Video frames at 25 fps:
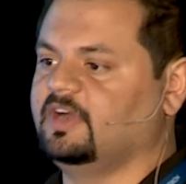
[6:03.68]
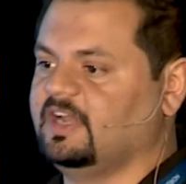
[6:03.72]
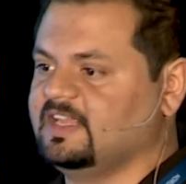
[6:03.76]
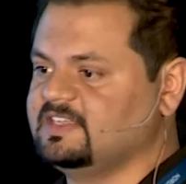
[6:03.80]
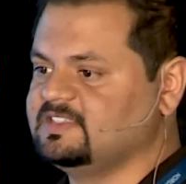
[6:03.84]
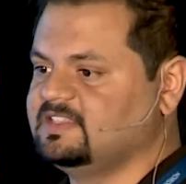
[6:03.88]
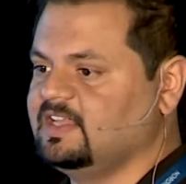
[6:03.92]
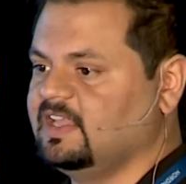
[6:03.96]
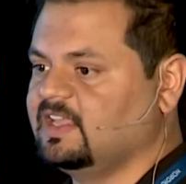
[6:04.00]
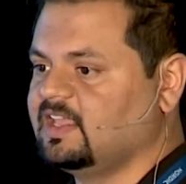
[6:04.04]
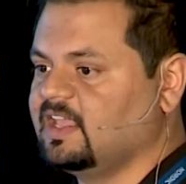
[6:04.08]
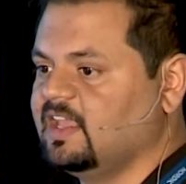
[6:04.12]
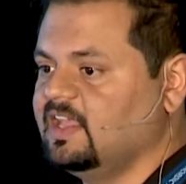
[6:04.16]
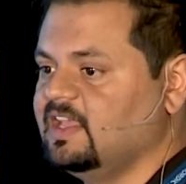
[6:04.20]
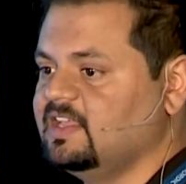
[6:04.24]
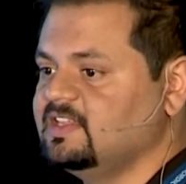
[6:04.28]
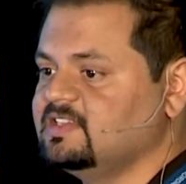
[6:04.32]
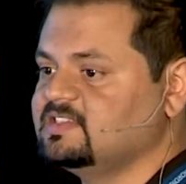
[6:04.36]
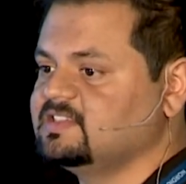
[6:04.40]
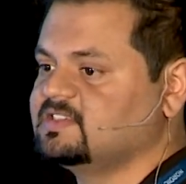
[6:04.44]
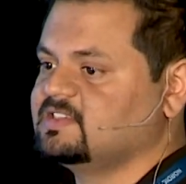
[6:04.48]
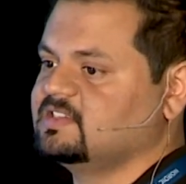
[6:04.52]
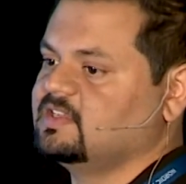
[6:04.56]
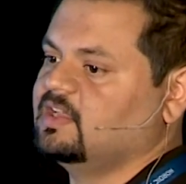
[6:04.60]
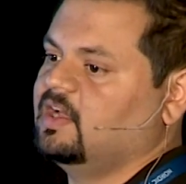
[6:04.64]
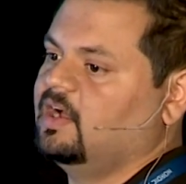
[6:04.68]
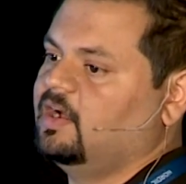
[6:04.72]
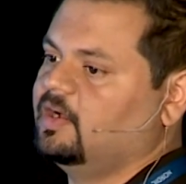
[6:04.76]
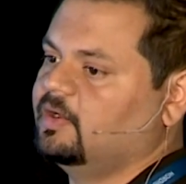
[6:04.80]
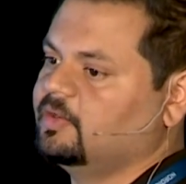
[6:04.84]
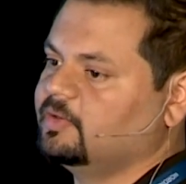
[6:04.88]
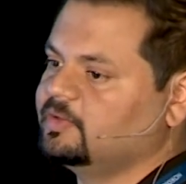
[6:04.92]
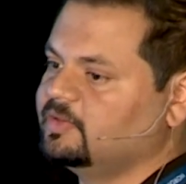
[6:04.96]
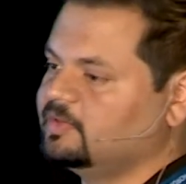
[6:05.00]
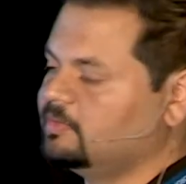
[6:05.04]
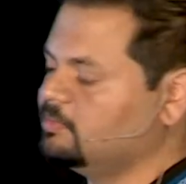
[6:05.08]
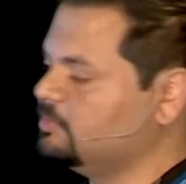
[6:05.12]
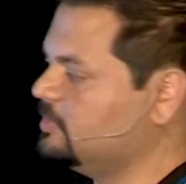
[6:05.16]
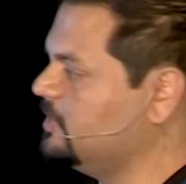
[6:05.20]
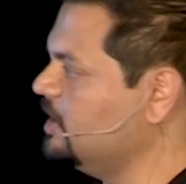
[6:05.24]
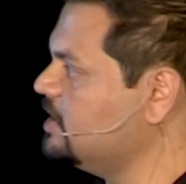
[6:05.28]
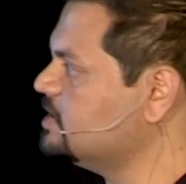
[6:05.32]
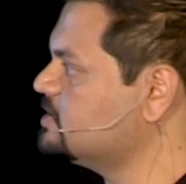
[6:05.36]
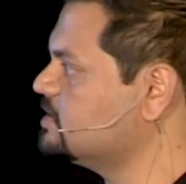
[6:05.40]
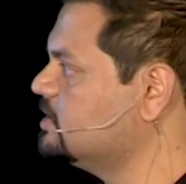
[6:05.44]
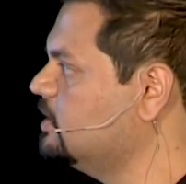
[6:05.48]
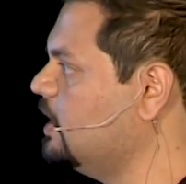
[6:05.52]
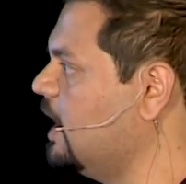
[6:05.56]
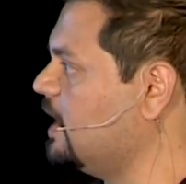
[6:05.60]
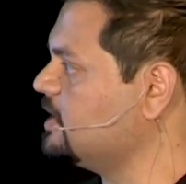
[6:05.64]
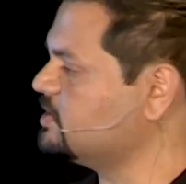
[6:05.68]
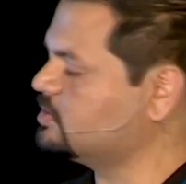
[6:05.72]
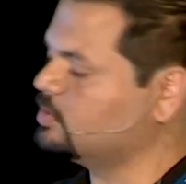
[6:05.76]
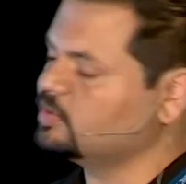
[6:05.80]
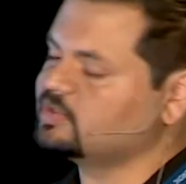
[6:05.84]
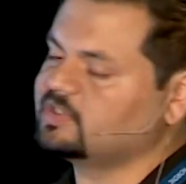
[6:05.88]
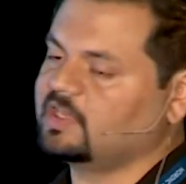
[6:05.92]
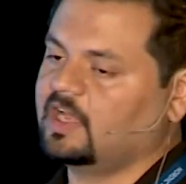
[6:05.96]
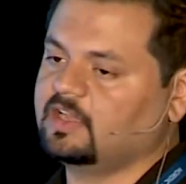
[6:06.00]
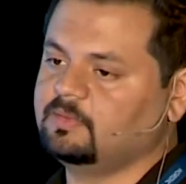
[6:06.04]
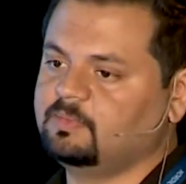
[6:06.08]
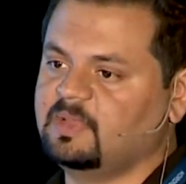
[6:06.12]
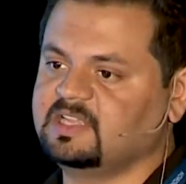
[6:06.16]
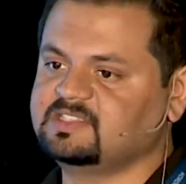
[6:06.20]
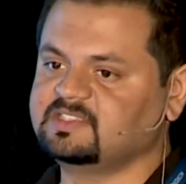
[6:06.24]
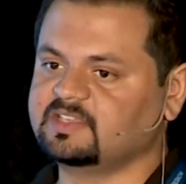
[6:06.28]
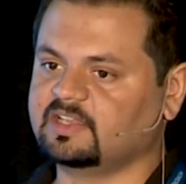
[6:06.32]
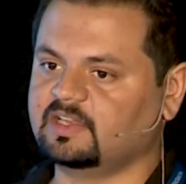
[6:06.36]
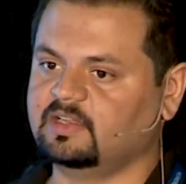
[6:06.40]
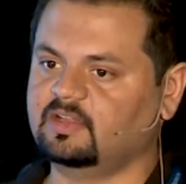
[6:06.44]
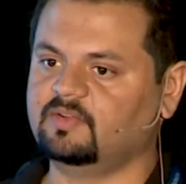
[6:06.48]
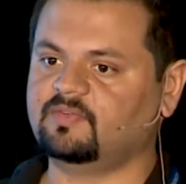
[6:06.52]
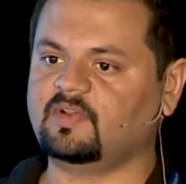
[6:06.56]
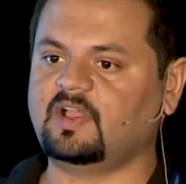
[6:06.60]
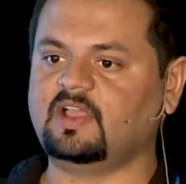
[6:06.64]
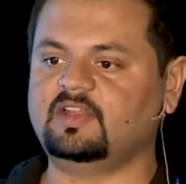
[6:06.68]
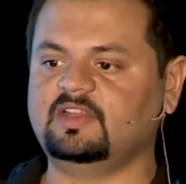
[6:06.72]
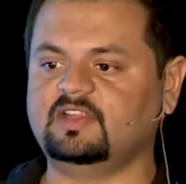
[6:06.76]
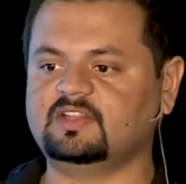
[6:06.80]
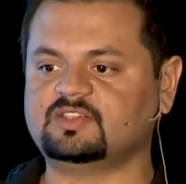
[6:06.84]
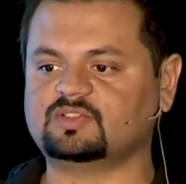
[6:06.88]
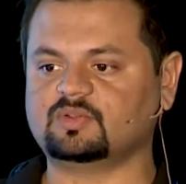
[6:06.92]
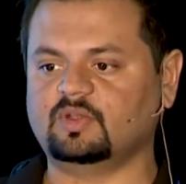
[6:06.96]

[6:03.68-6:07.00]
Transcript: SDKs, these last two slides basically define it.